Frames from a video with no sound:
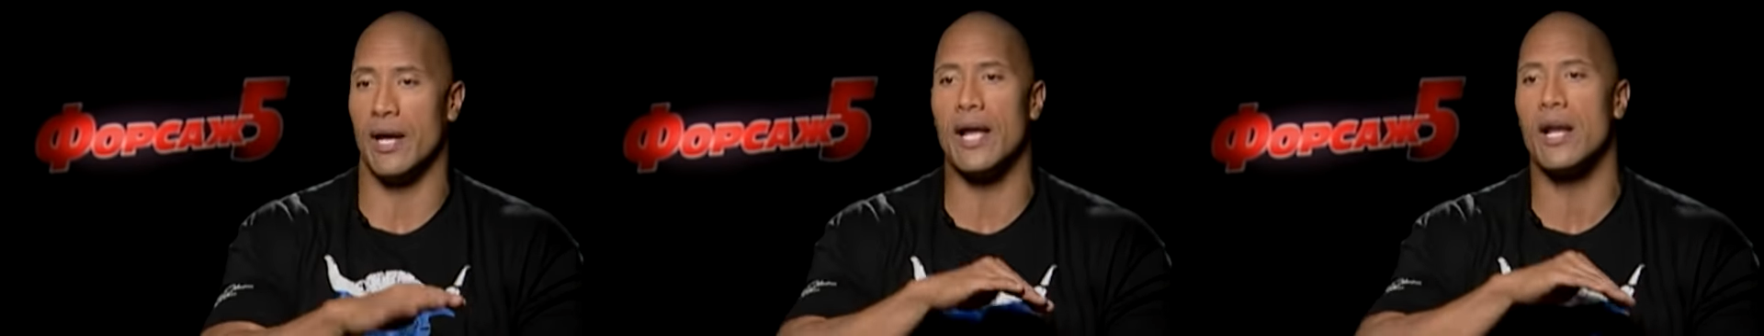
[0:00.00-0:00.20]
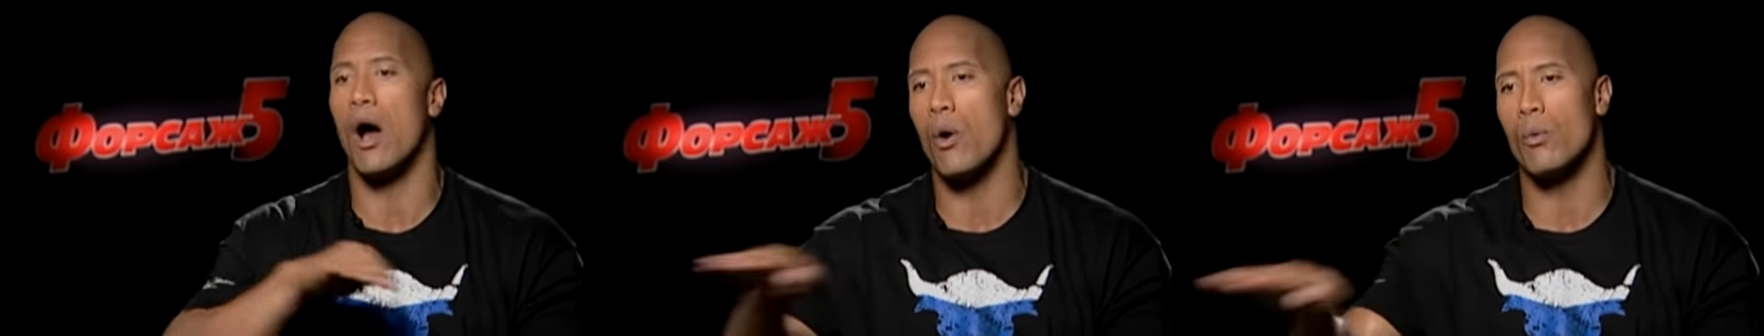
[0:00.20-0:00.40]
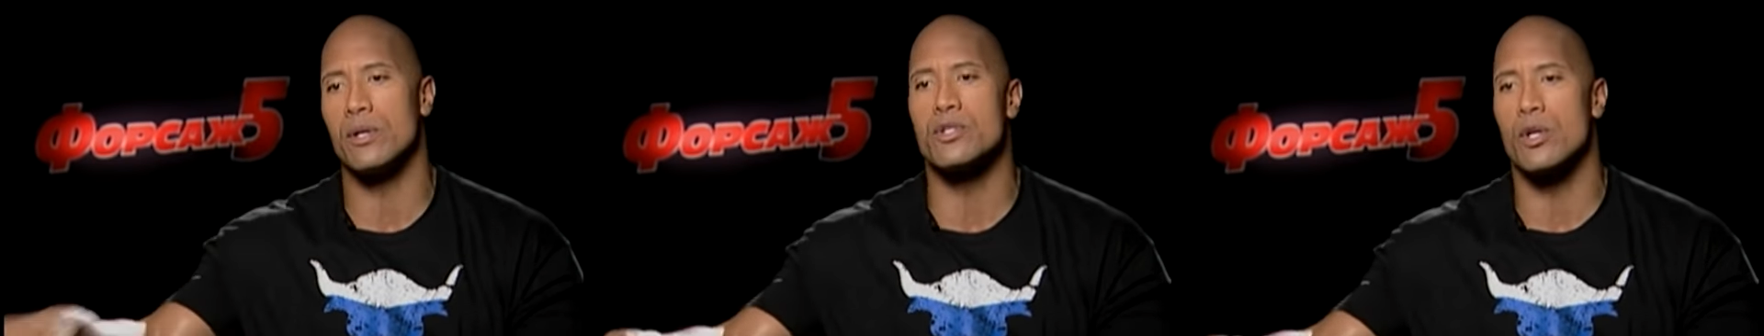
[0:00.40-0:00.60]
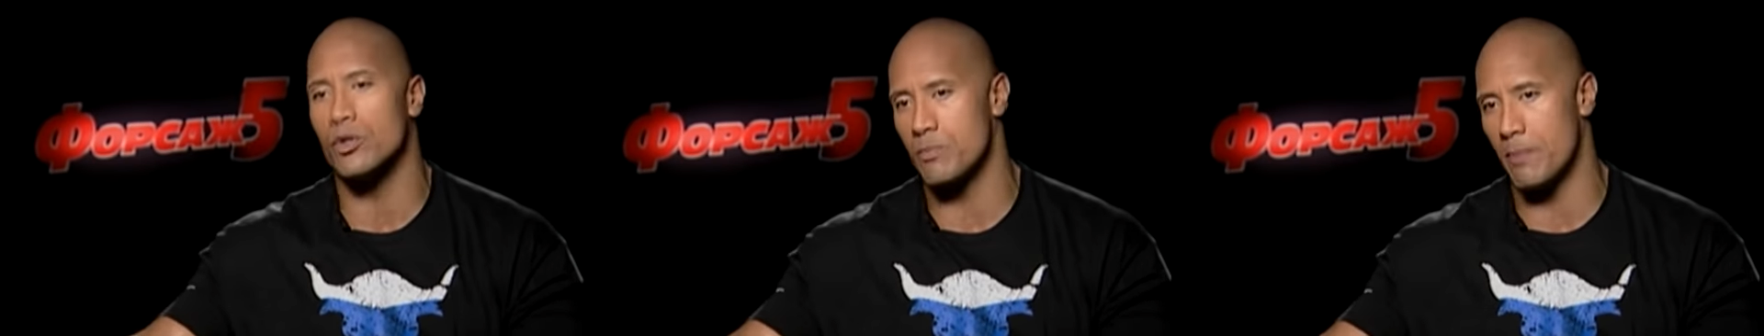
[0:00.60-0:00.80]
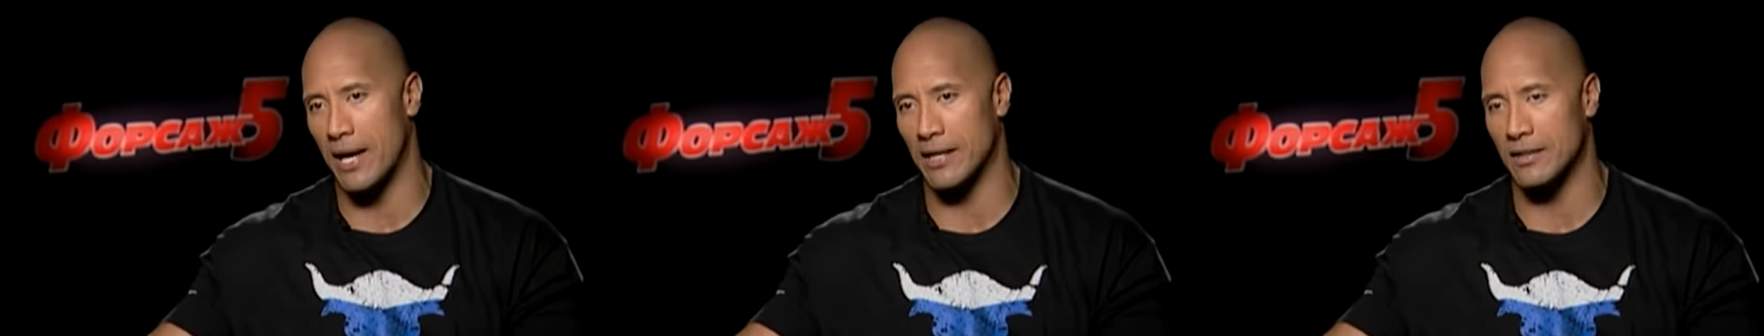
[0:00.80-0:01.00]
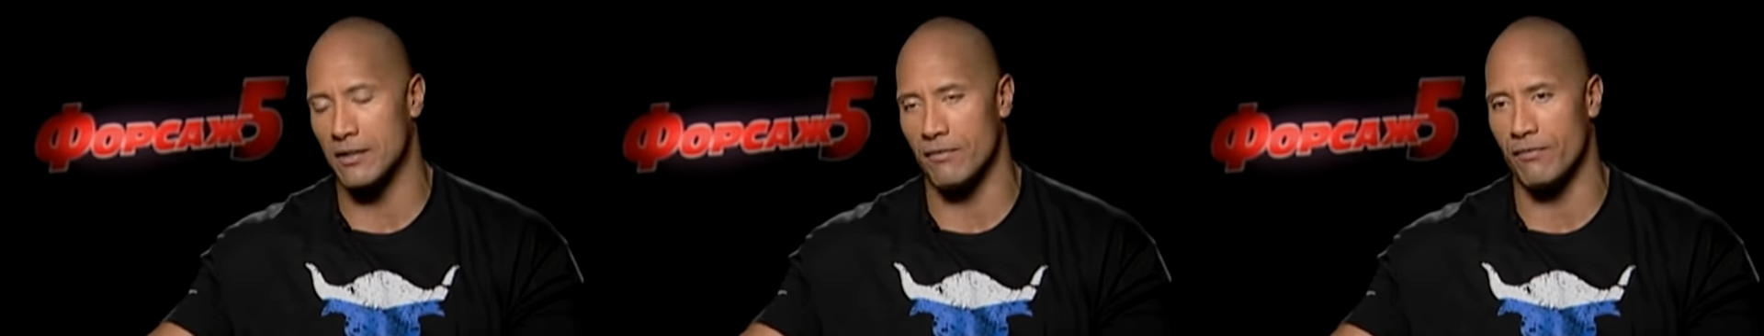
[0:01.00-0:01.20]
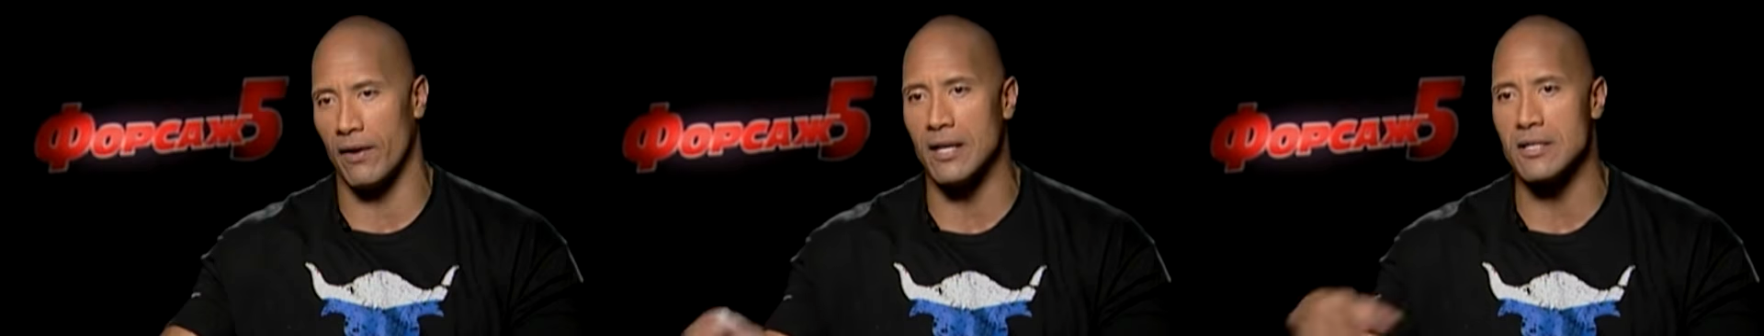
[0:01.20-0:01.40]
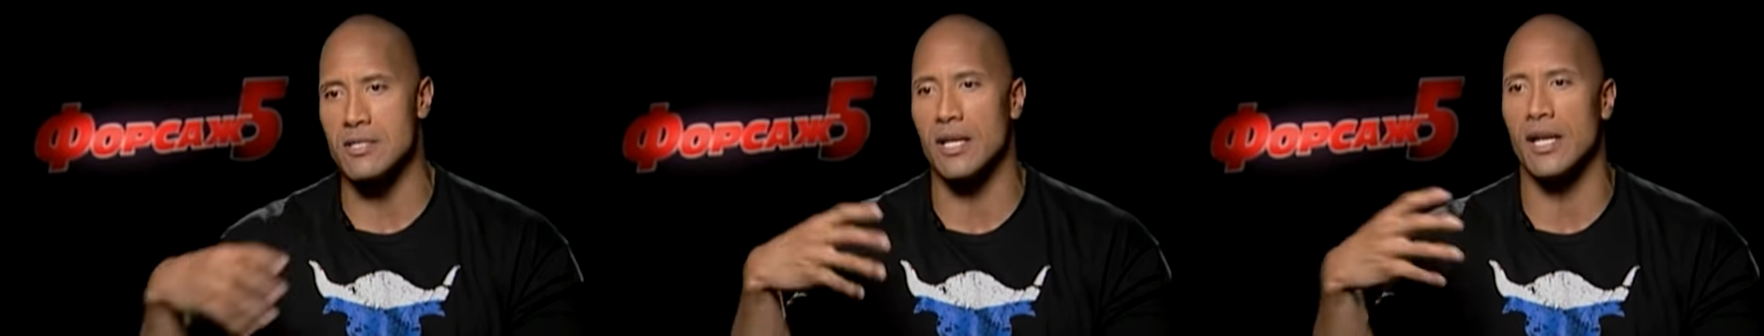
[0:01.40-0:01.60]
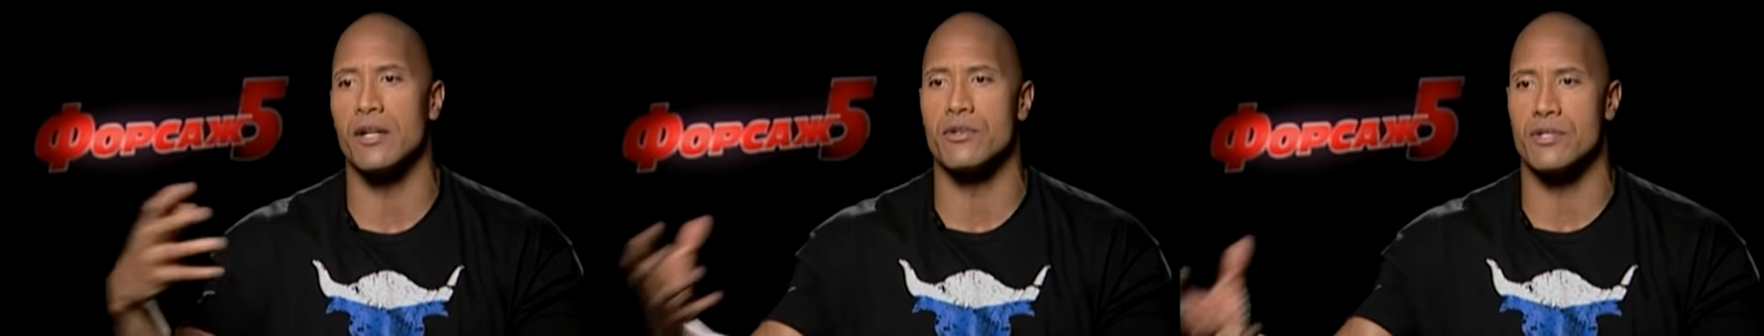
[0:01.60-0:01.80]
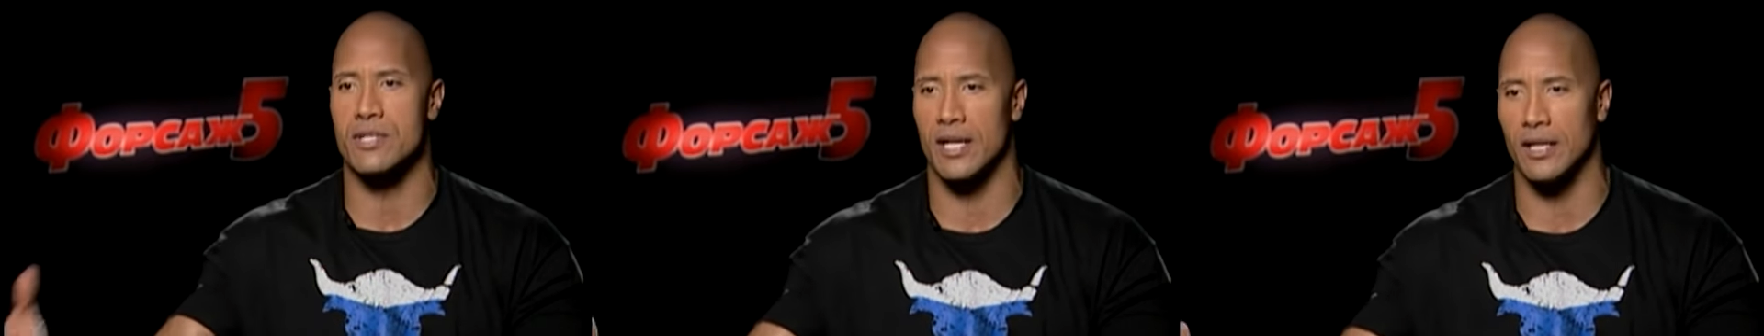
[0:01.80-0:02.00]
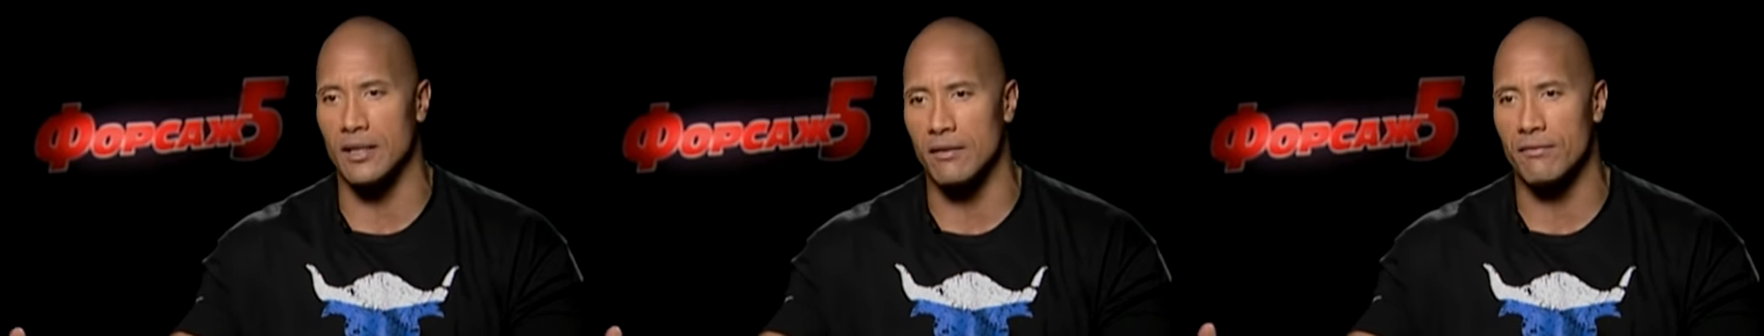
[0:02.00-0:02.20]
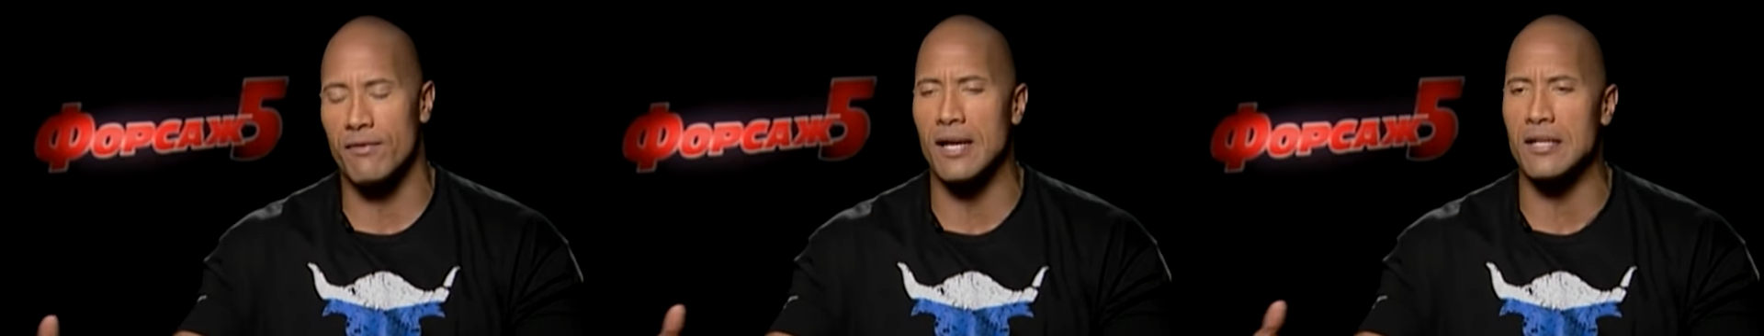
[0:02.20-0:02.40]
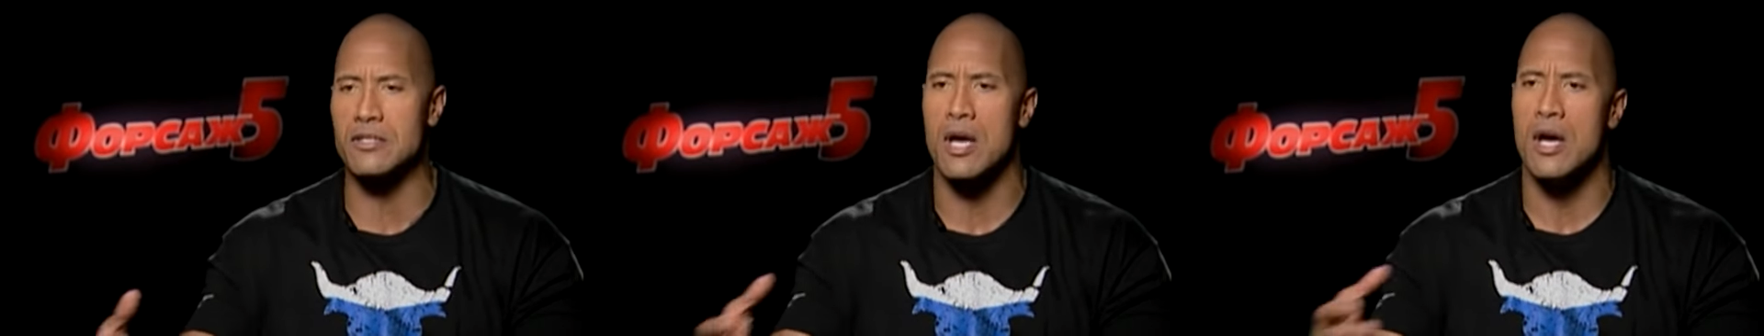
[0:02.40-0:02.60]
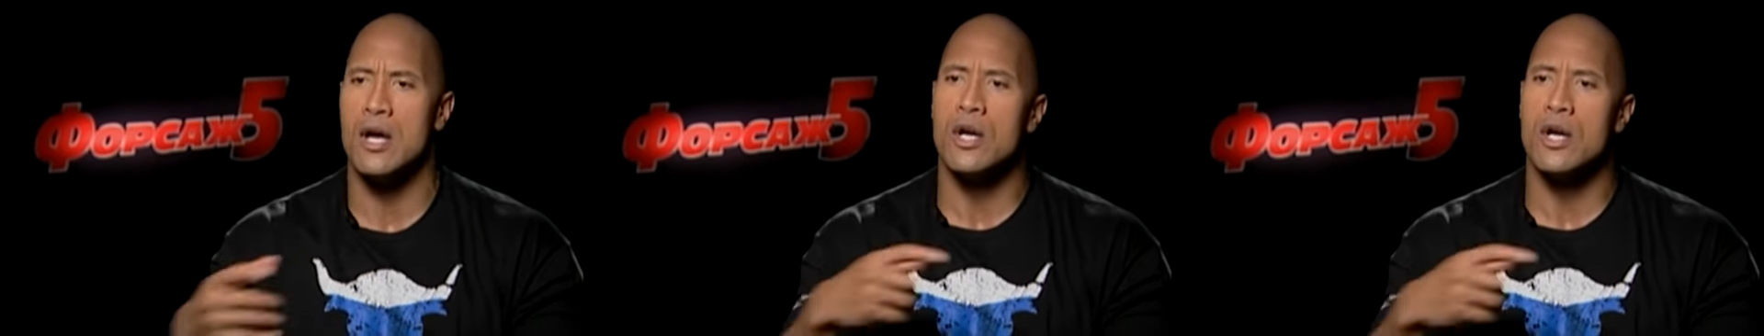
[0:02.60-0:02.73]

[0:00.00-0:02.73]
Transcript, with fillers: it always goes back to the fans and entertaining the fans.